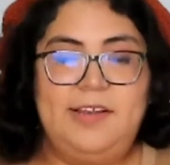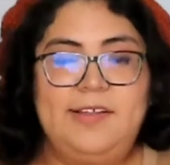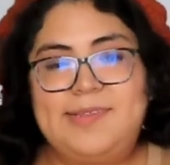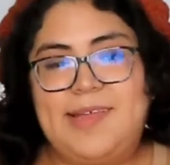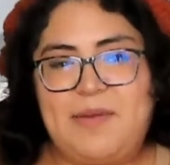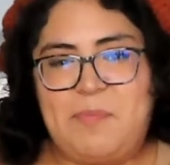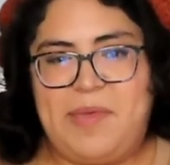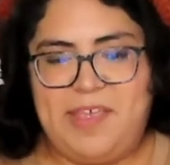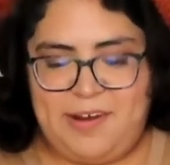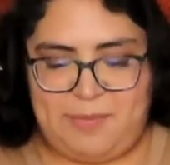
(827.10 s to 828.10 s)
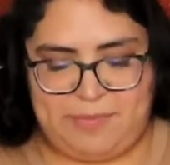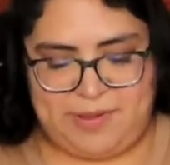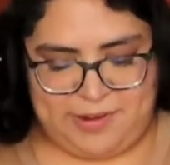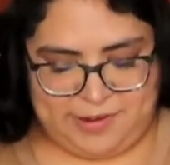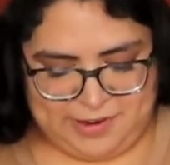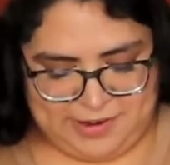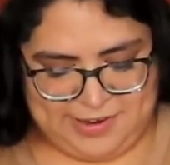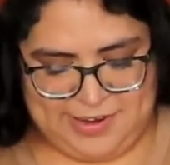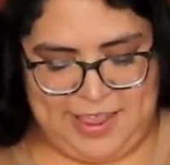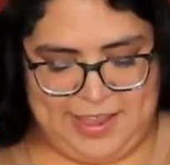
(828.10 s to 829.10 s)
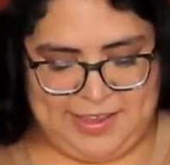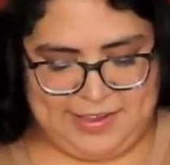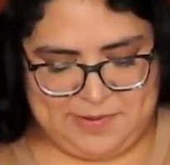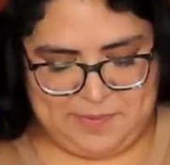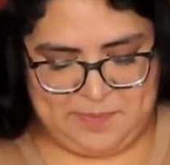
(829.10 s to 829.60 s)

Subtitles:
of looks like peanut butter. Like